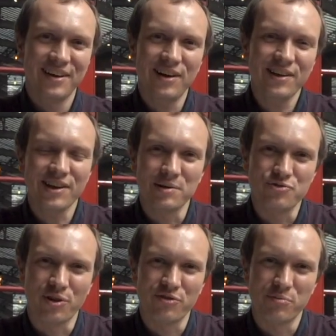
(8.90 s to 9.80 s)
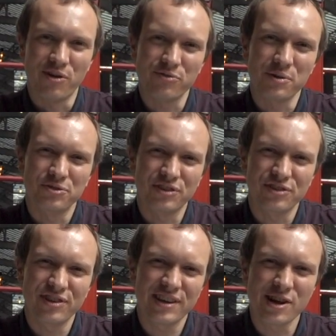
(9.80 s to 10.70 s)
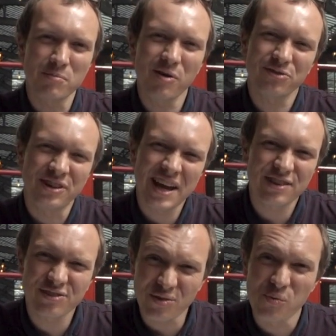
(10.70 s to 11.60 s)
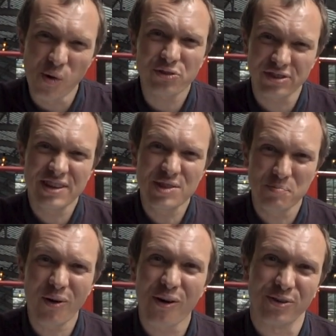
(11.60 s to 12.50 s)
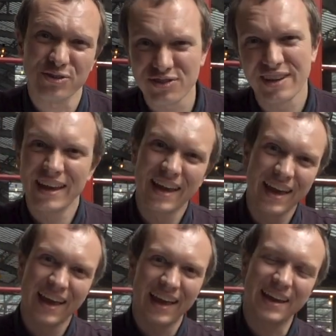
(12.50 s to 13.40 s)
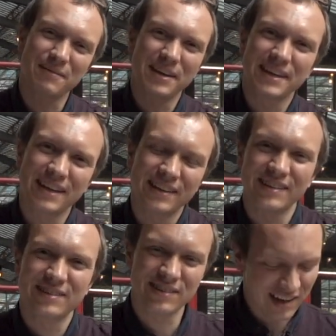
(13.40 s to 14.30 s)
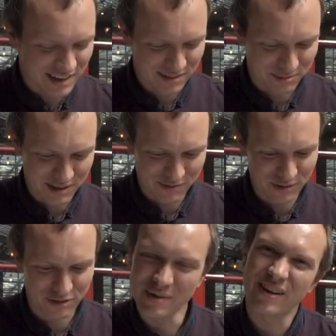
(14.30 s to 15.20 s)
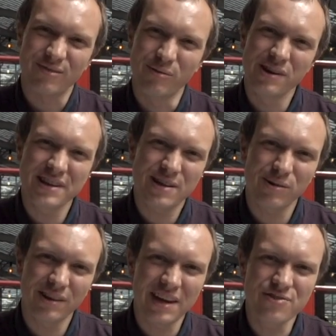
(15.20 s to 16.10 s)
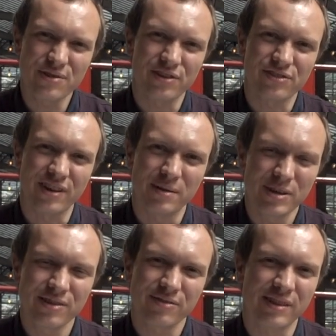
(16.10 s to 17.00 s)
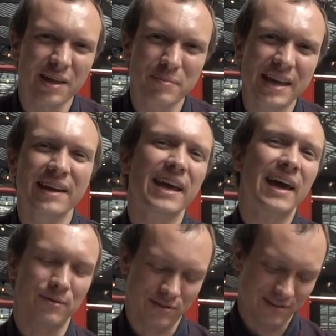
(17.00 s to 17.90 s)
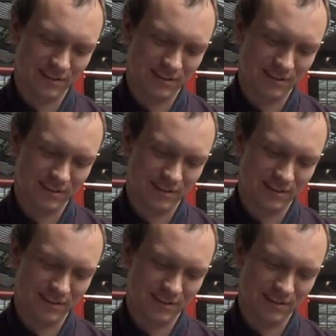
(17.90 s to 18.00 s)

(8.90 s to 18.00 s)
Hi, I'm John from Off.road.cc and I'm often asked, what's in the box? Anyway, today we've got something really quite interesting, a bit different. Let me get it out.